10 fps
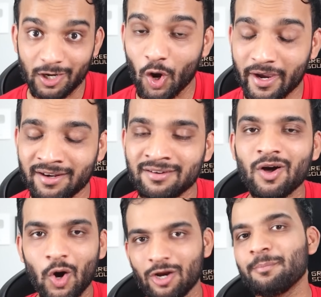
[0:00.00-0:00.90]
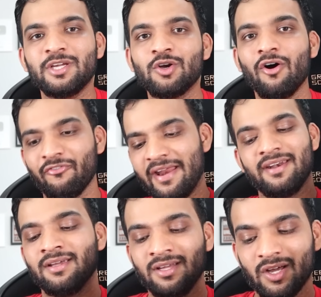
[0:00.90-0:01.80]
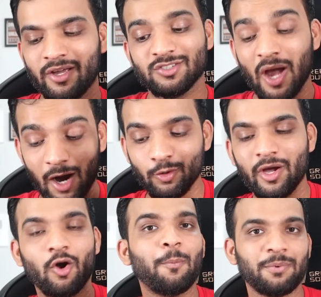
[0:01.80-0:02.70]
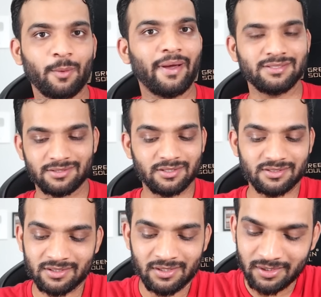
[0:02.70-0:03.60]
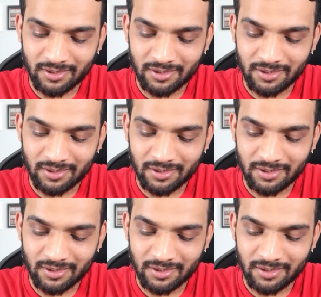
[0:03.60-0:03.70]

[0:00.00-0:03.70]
n log n or a big of n. Okay, so how do I optimize this?